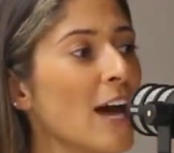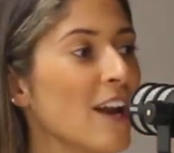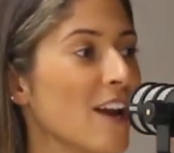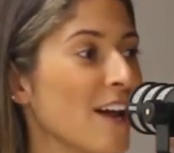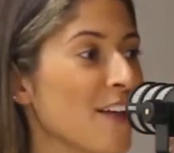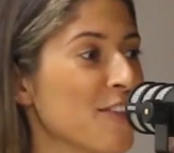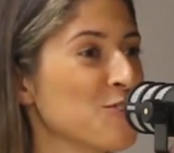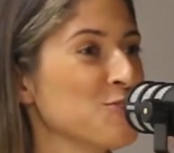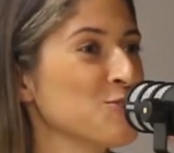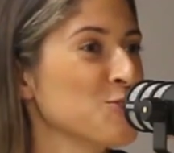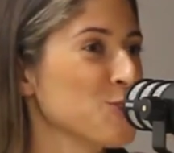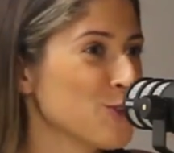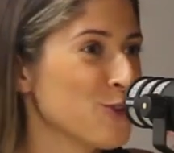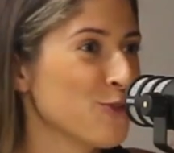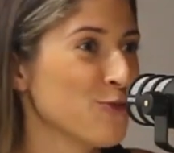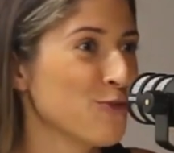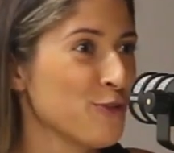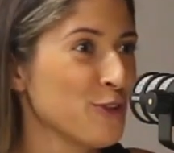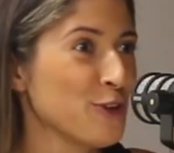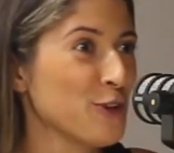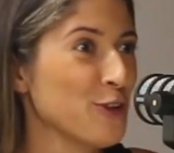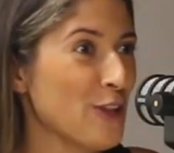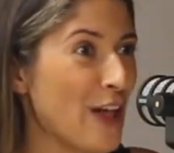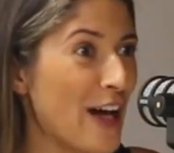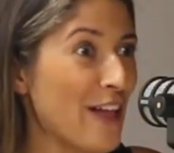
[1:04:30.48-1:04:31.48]
I sort of
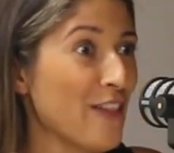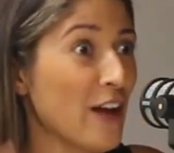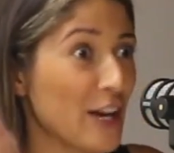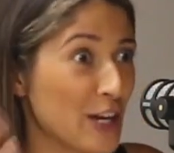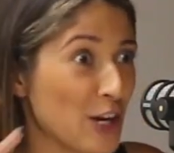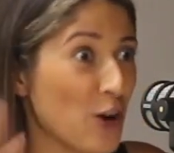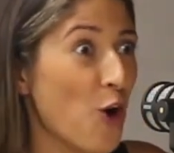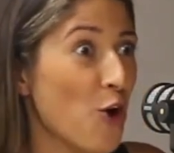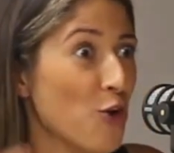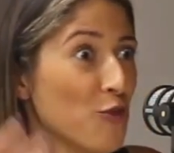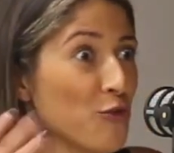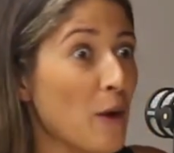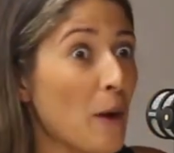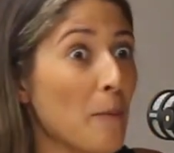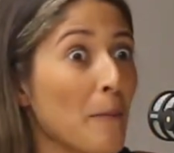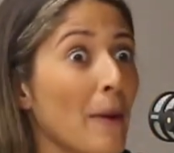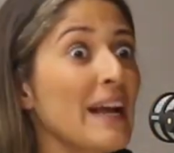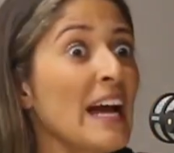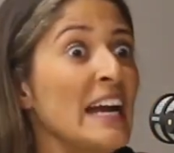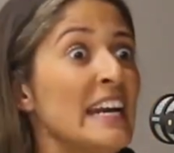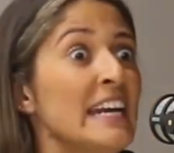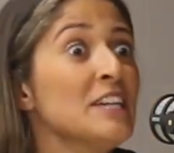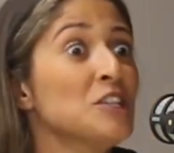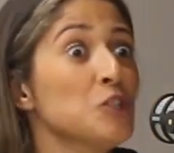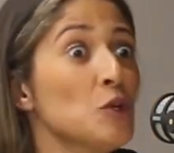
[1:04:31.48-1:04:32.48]
feel that like overwhelmed, like
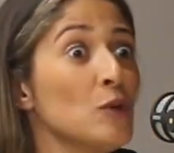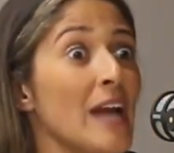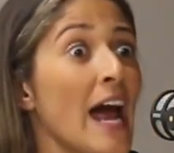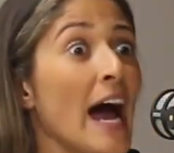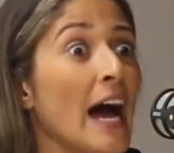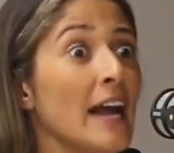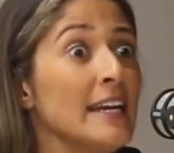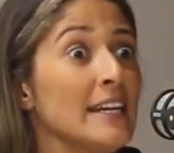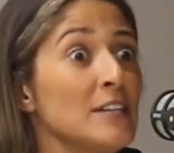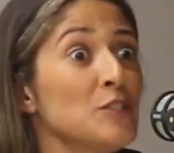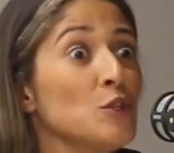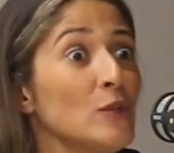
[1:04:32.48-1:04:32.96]
I need to do it now, I need